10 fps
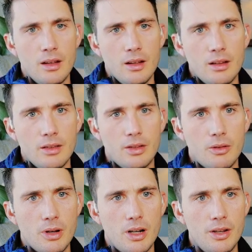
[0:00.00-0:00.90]
So
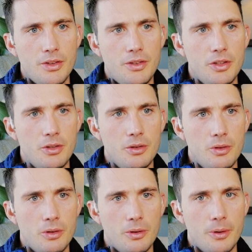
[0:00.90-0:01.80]
what I'll
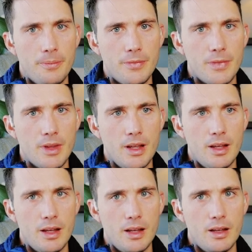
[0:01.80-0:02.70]
do
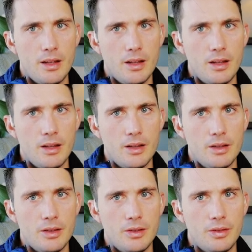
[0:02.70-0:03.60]

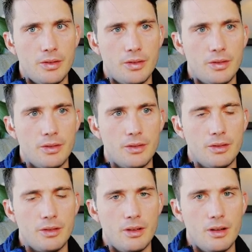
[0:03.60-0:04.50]
is
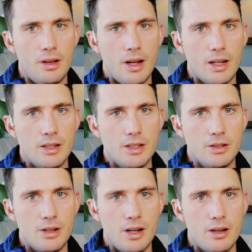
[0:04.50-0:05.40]
I can just
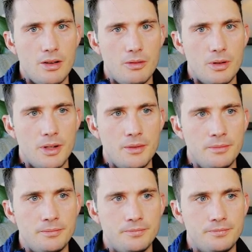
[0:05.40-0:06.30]
create a new one.
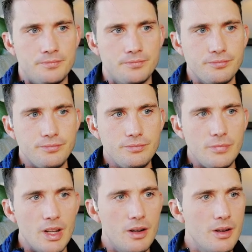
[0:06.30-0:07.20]

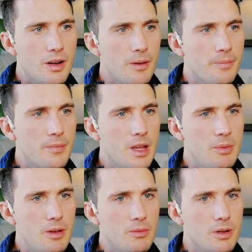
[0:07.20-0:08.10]
Or no,
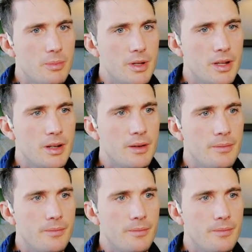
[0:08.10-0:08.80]
maybe it would have been